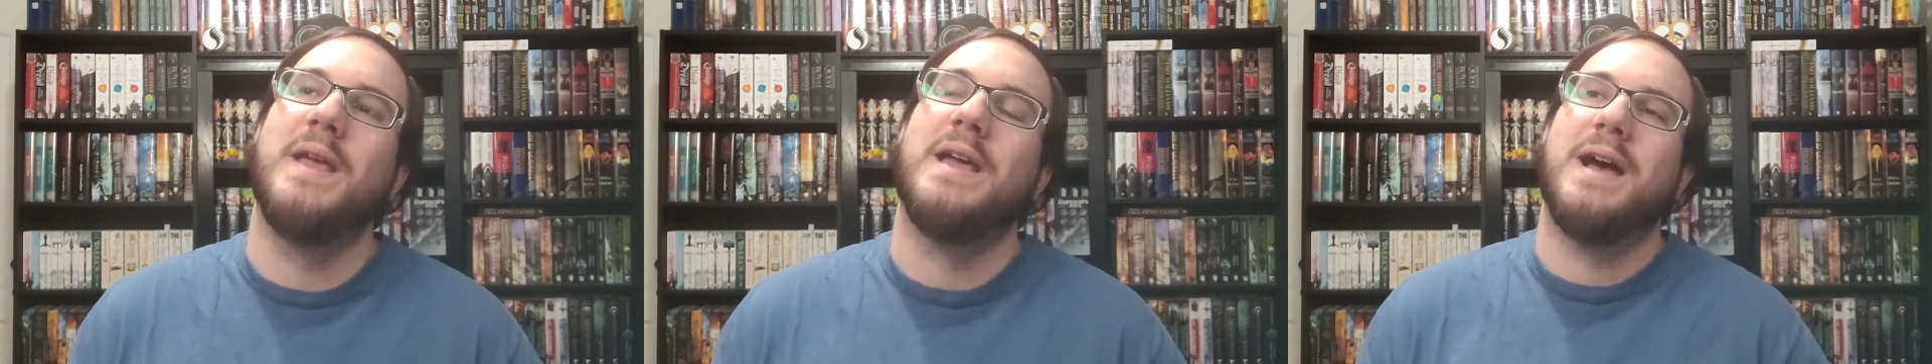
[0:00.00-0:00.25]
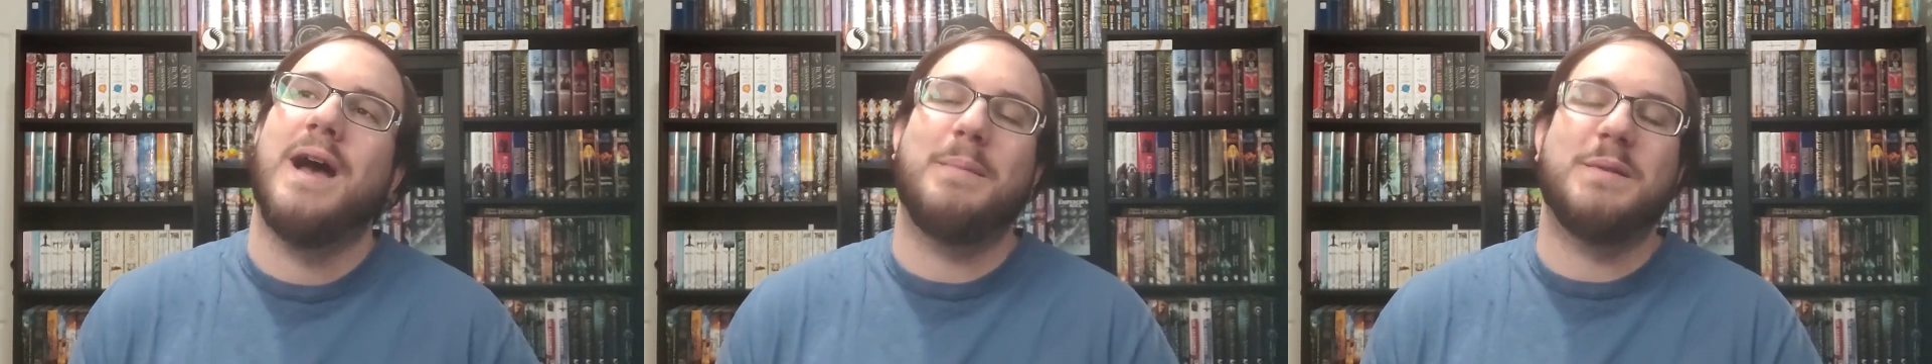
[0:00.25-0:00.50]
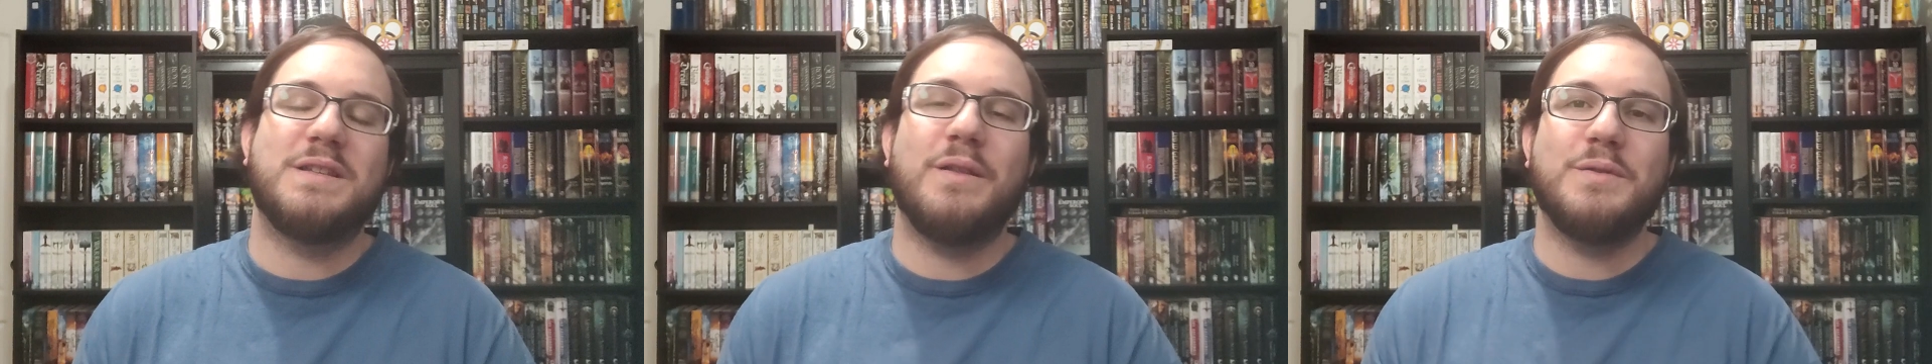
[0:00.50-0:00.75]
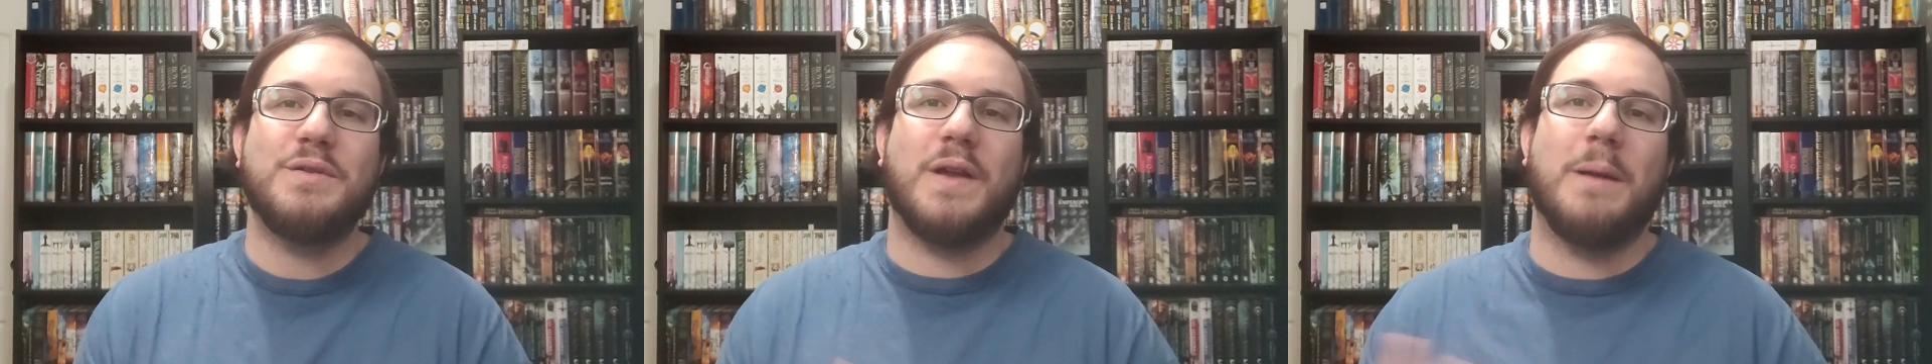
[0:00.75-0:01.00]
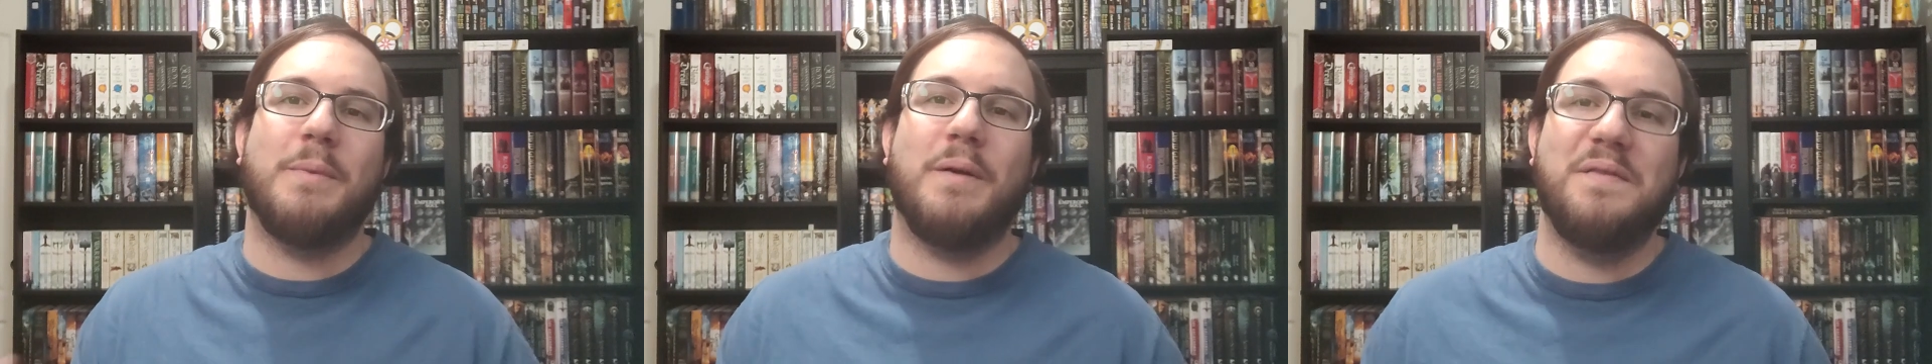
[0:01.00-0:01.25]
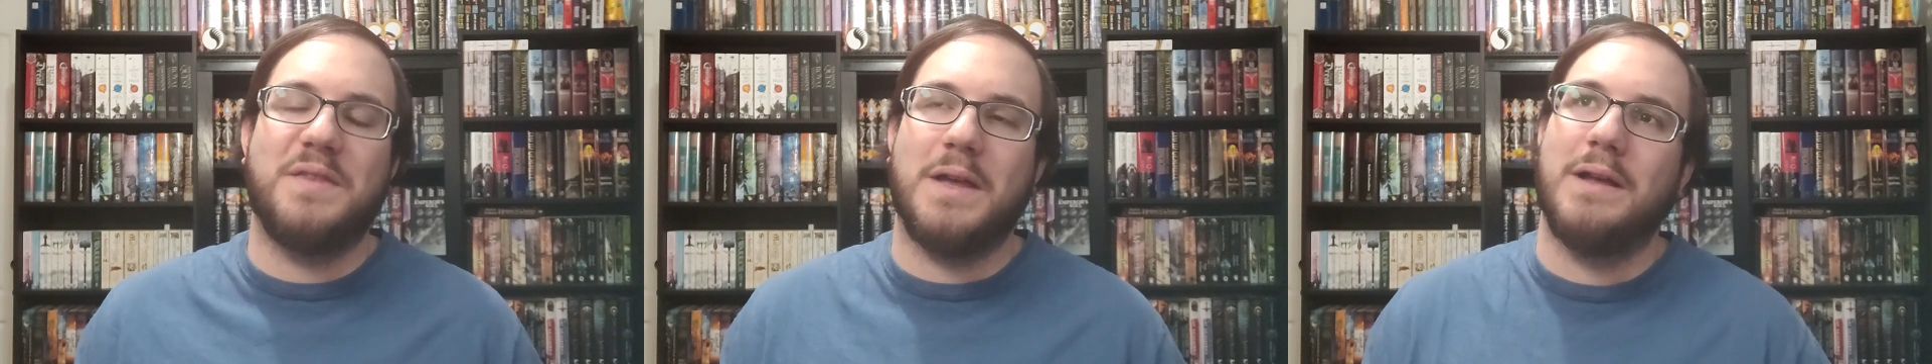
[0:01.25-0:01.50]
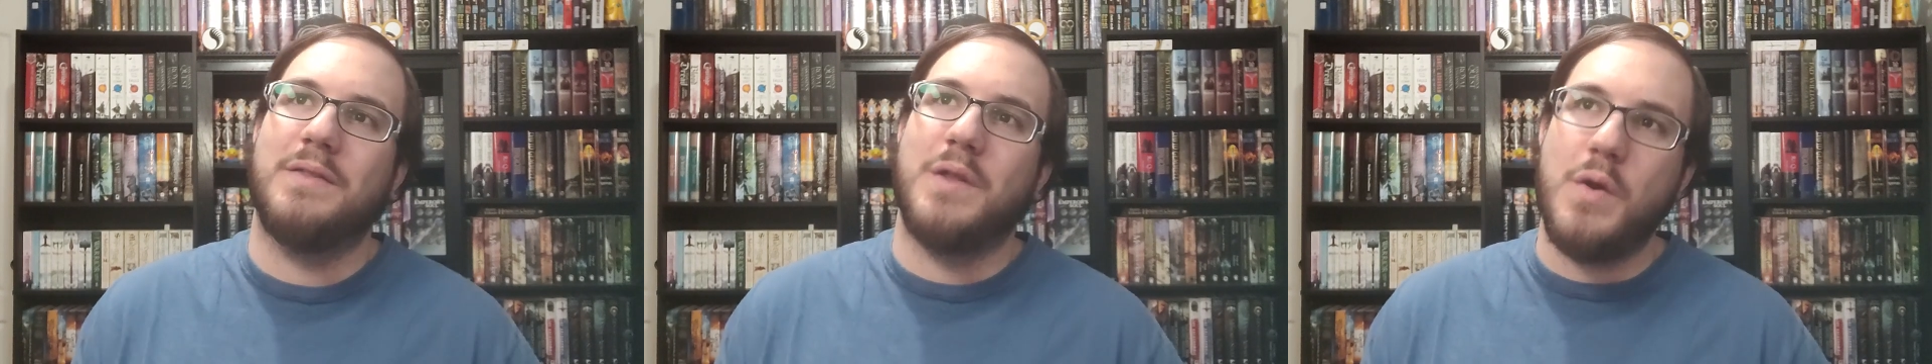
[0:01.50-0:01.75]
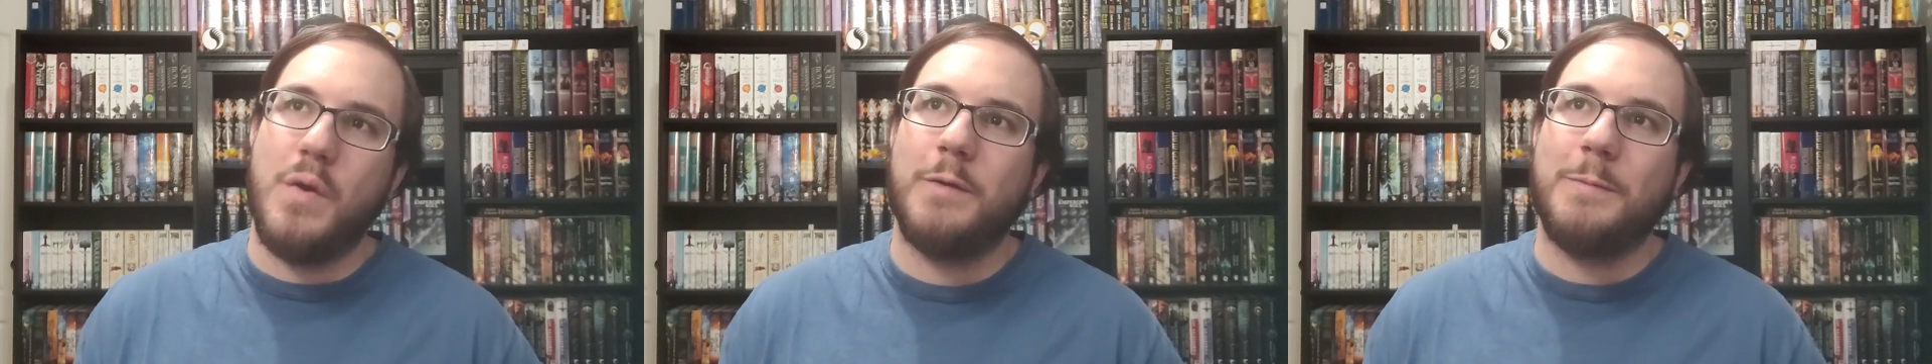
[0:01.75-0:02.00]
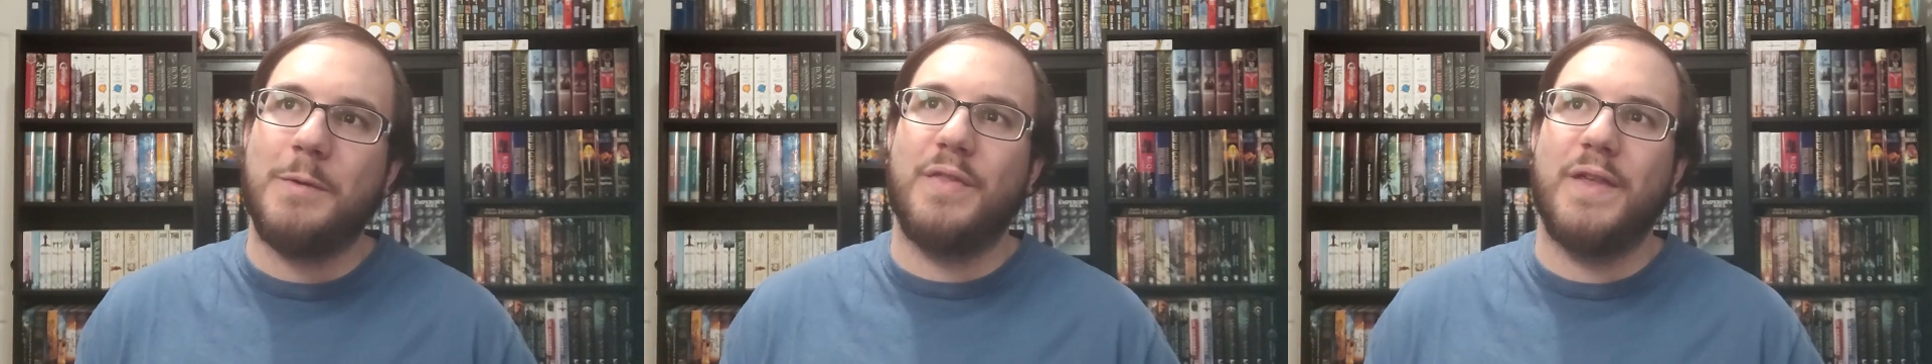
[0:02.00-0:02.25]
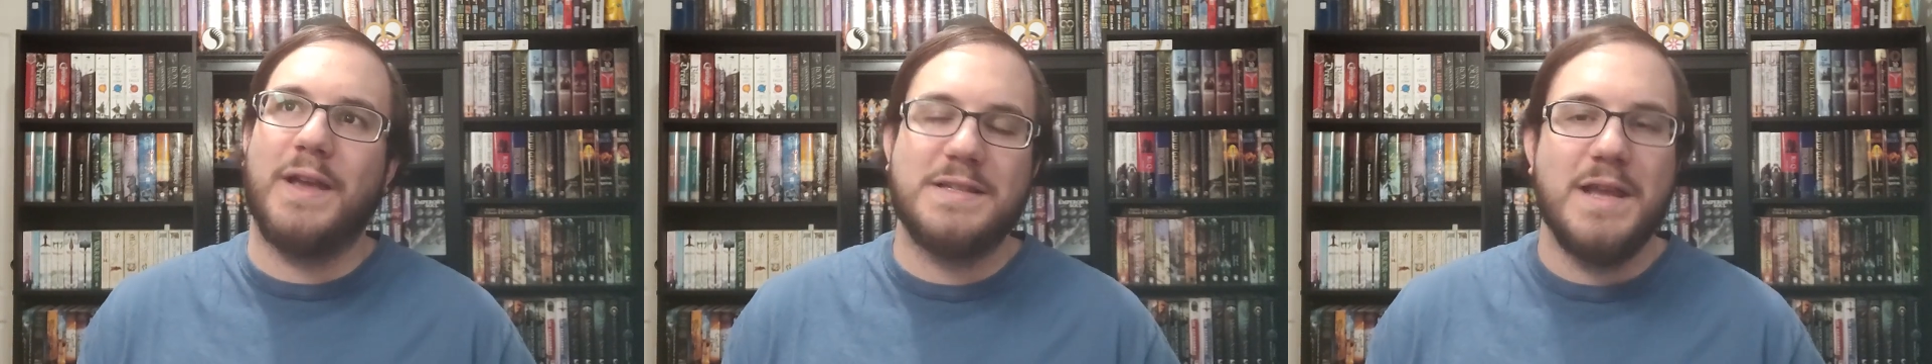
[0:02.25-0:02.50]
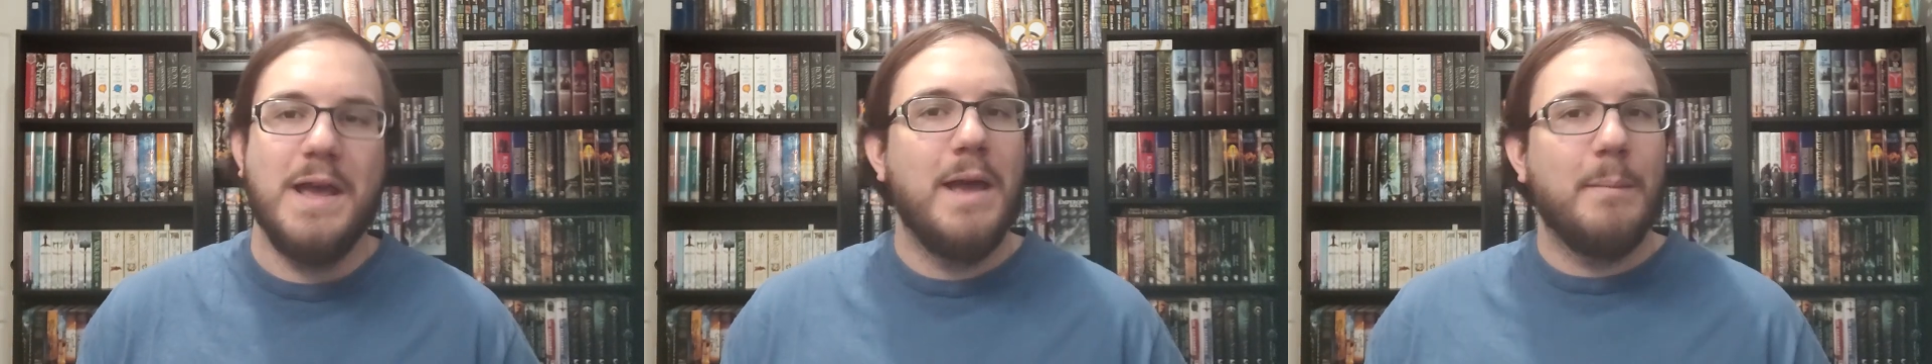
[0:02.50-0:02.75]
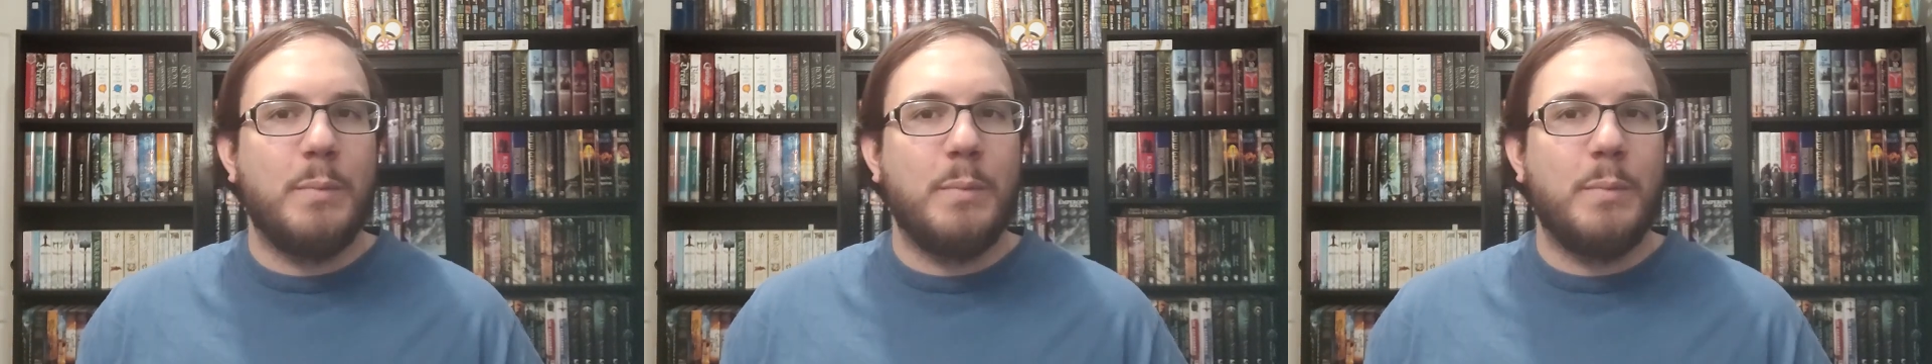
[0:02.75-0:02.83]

So those are a couple of the notable things.